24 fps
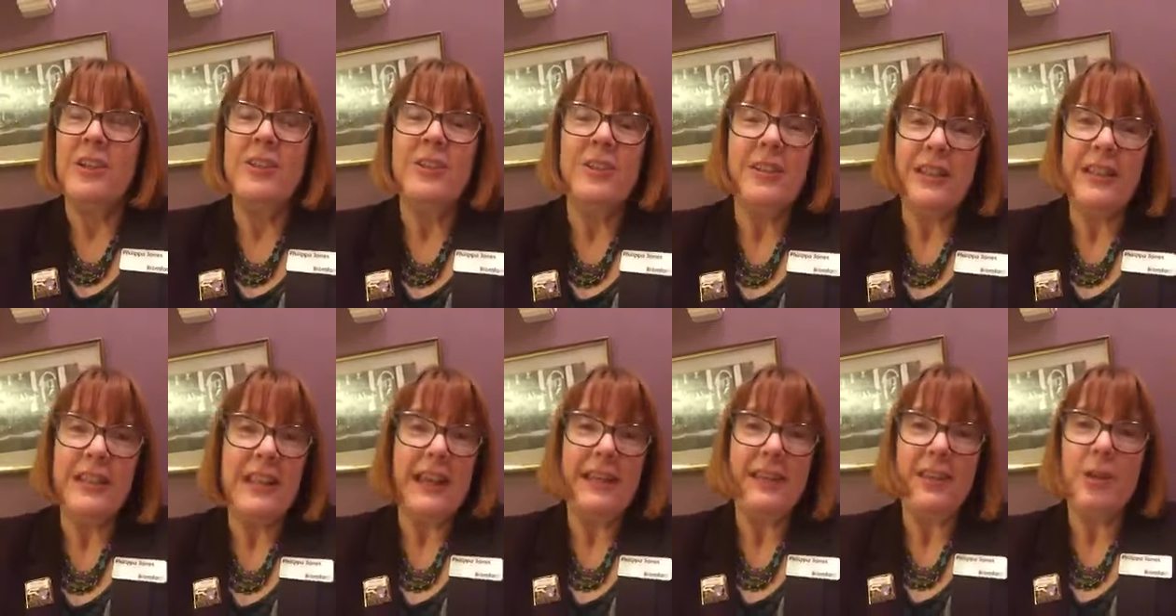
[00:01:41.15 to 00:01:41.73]
you
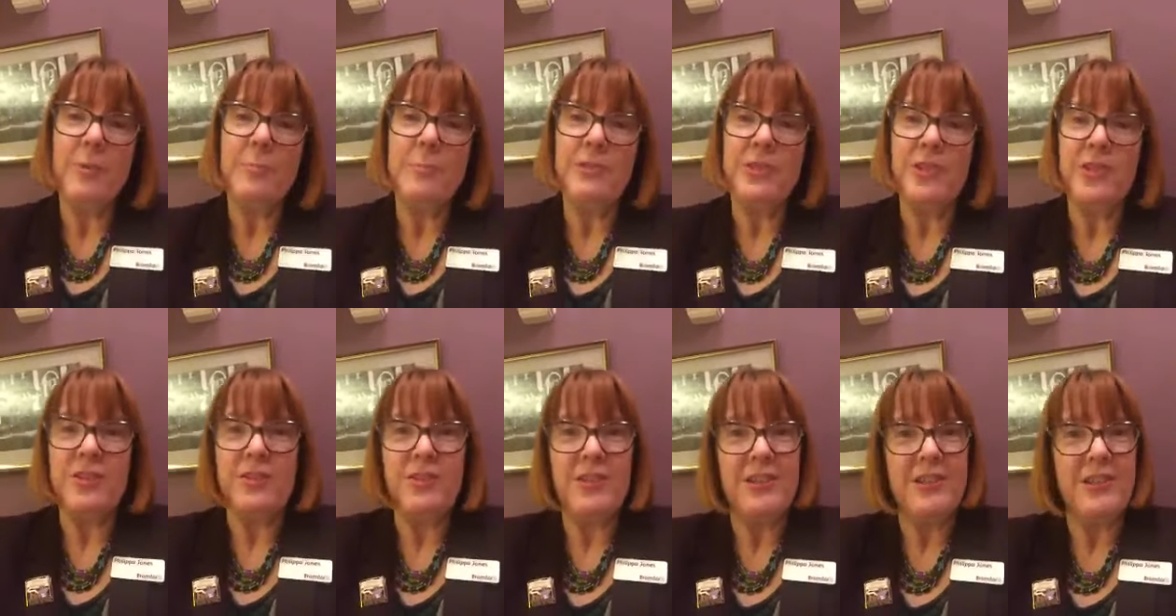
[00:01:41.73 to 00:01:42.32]
can get the
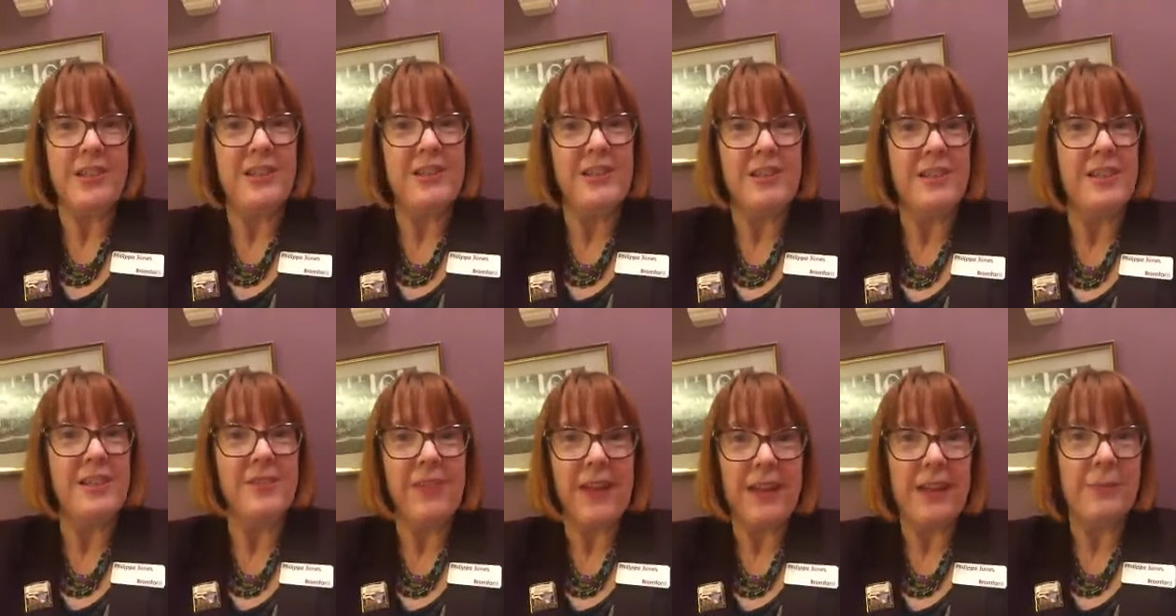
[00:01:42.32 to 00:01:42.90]
opportunity
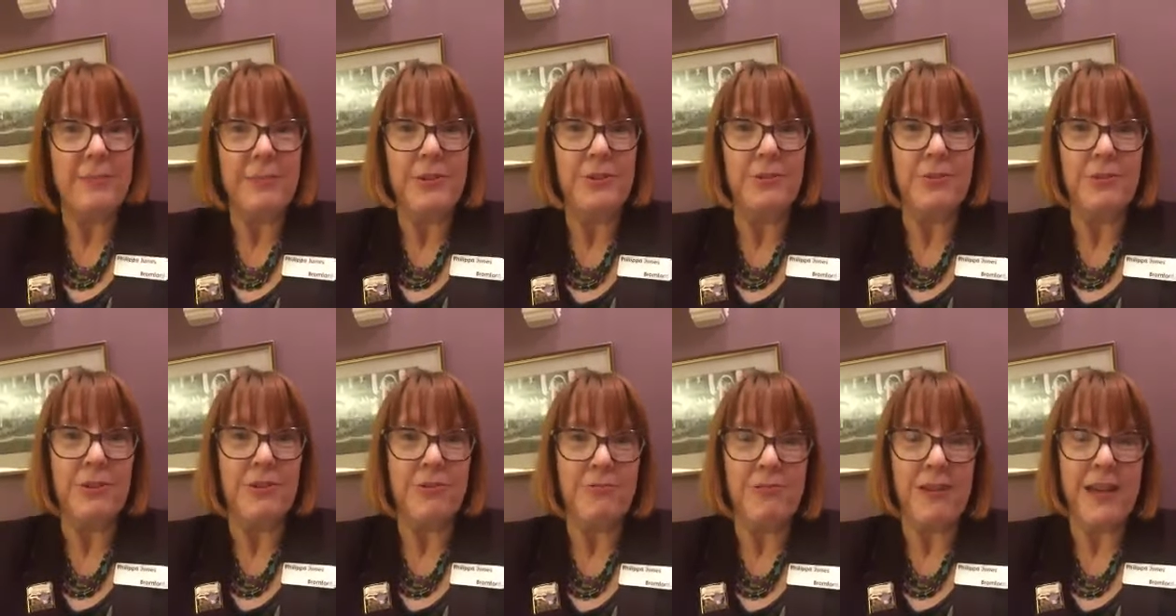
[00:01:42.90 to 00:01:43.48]
to develop
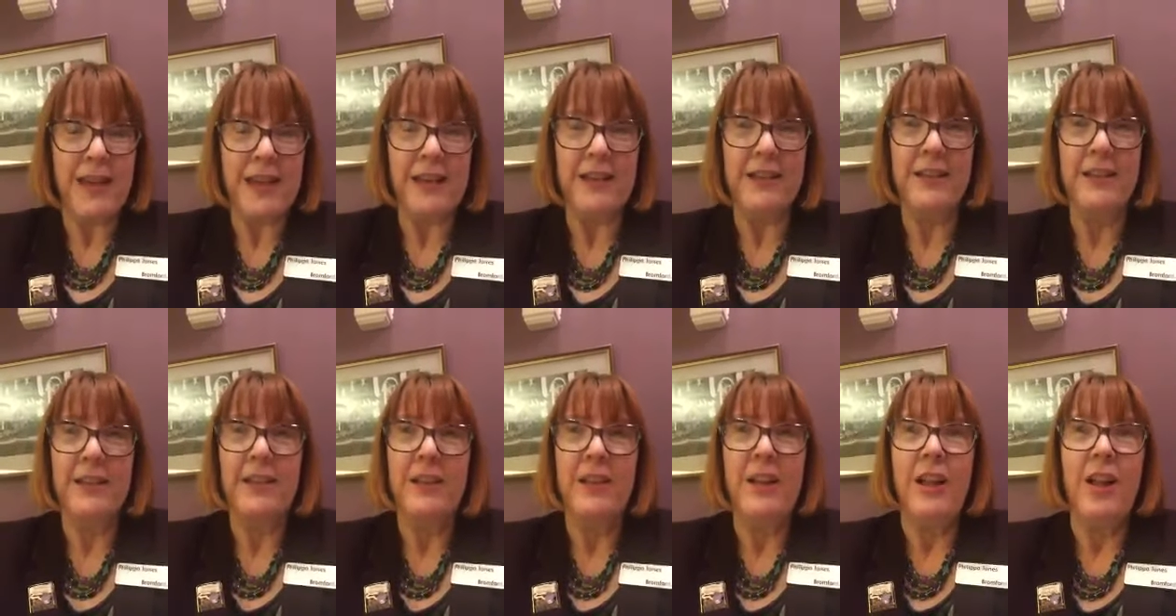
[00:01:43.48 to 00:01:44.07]
your
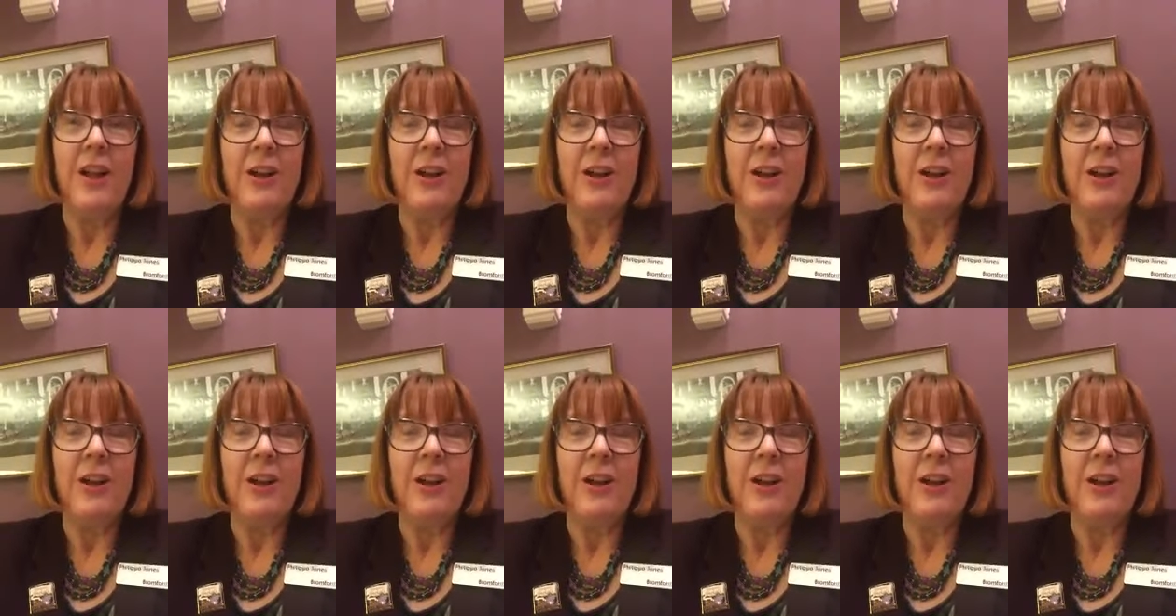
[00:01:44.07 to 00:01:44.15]
career